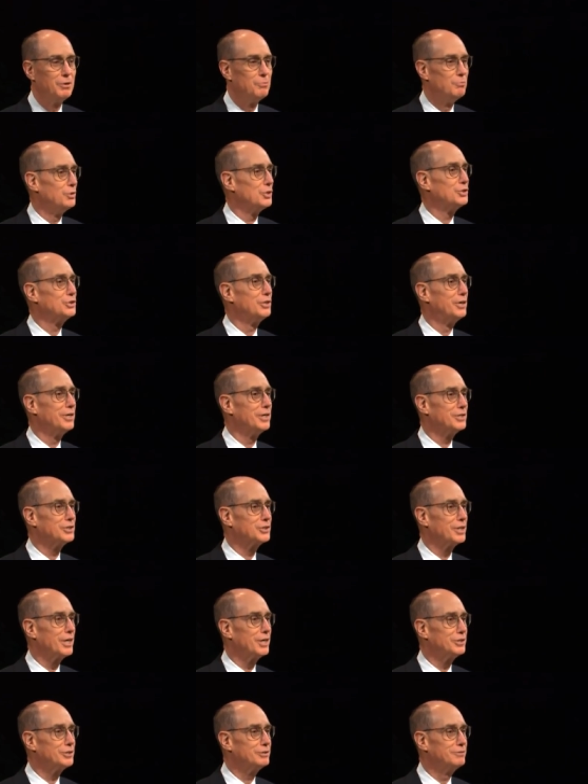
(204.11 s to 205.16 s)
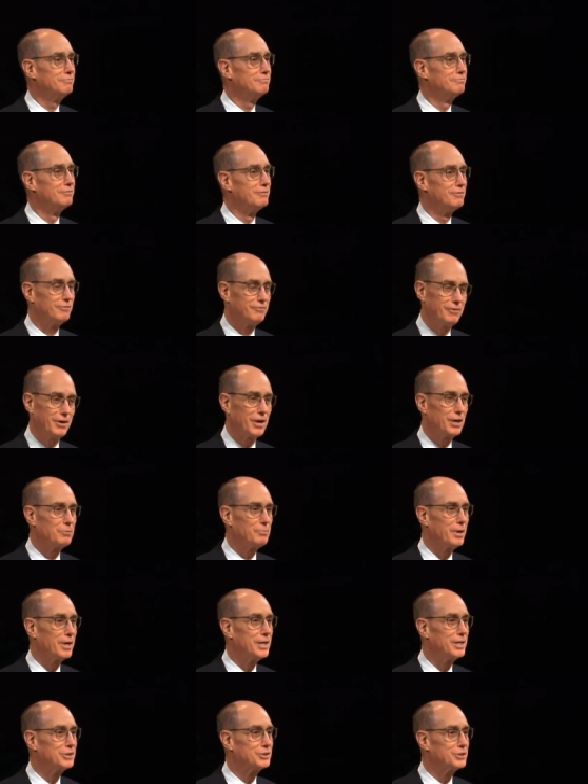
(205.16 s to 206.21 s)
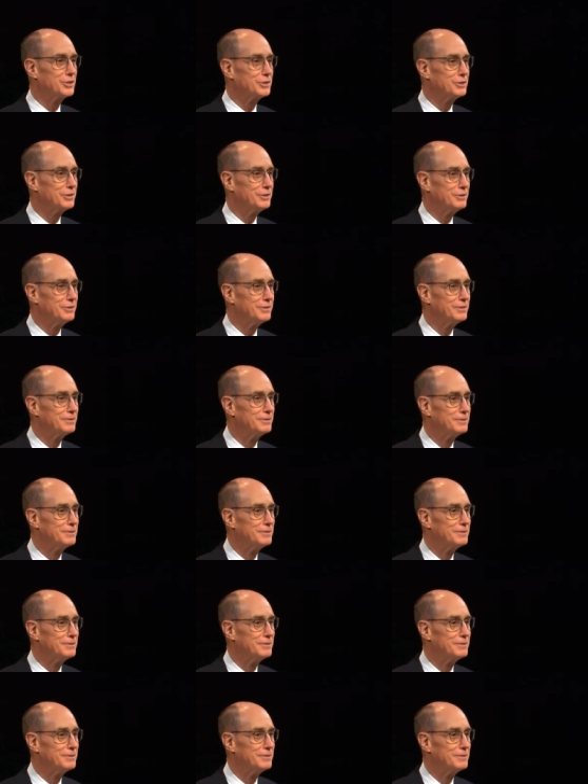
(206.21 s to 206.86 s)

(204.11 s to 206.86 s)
missionary discussion, followed by institute.